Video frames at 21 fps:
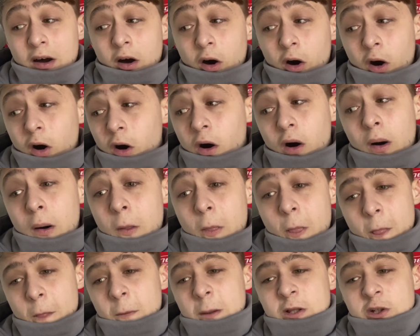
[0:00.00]
or
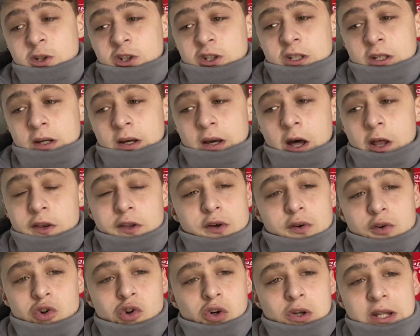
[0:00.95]
just a
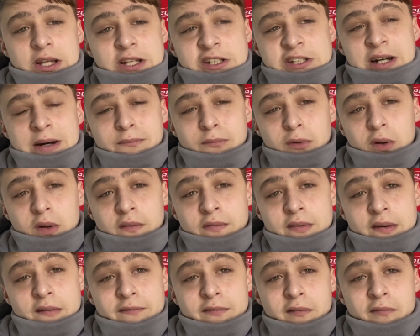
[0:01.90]
neutral in general
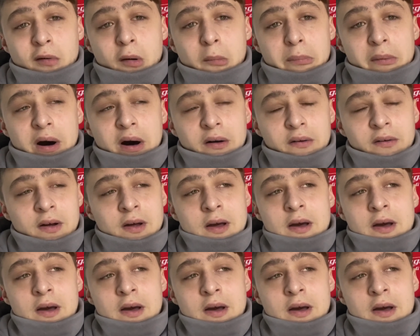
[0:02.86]
for football,